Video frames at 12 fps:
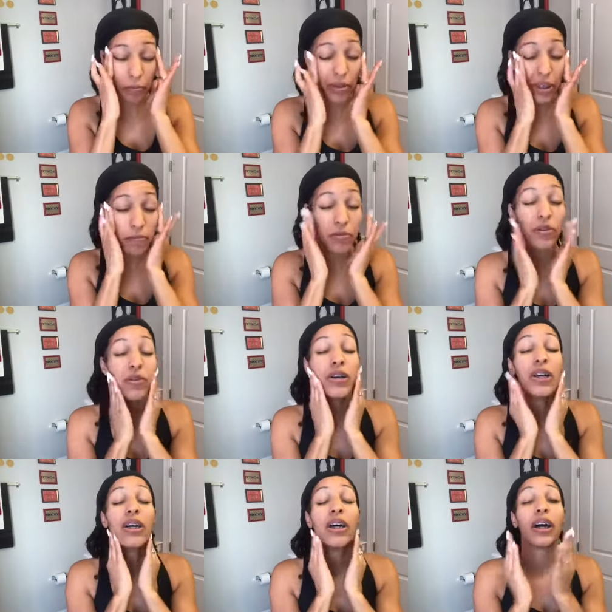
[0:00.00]
people.
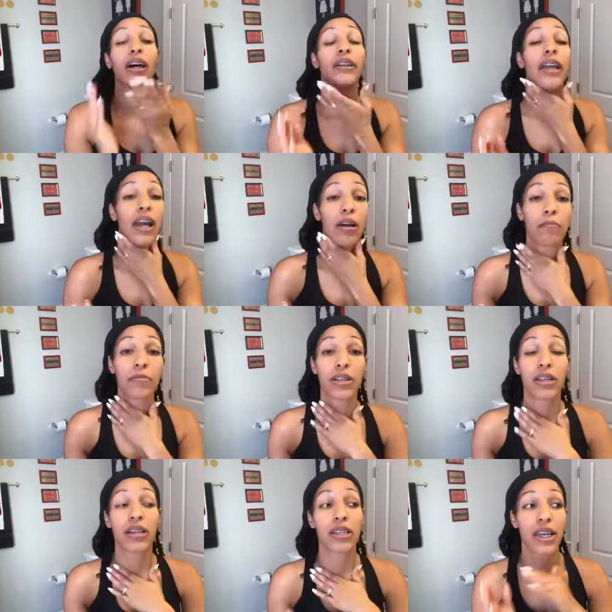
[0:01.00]
Adapt.
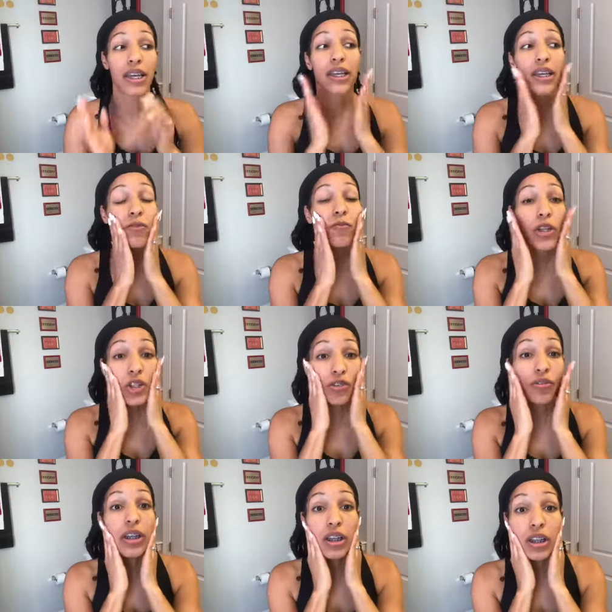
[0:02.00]
Take what you
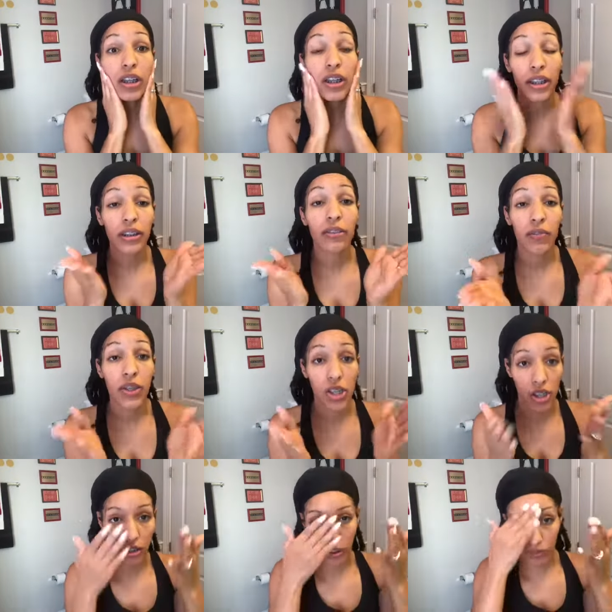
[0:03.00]
need. Eat the fish
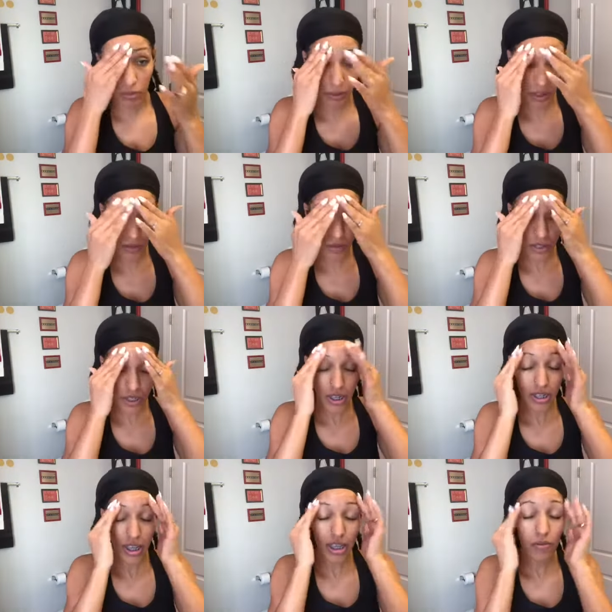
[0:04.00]
and leave the bones.
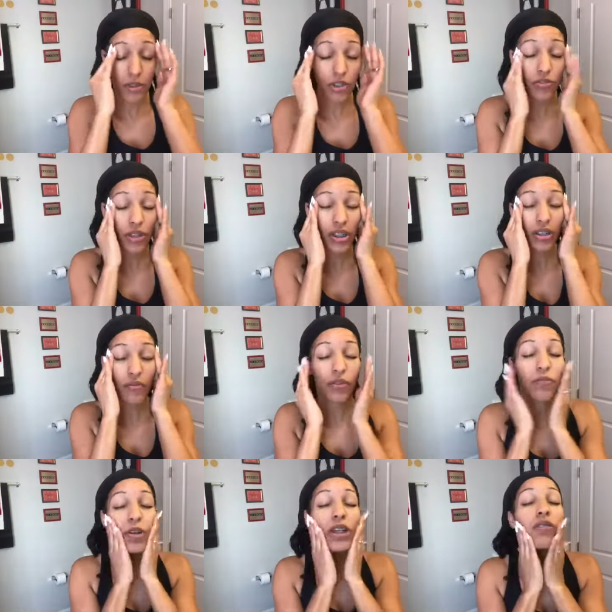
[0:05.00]
Take what you need
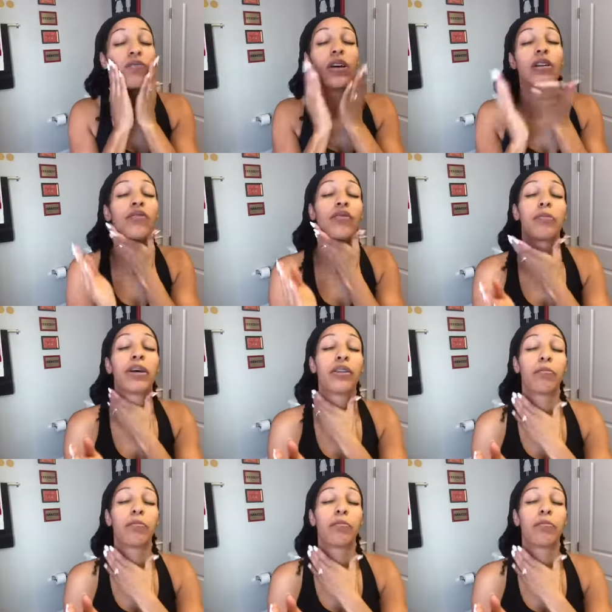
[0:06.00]
from what you learn from other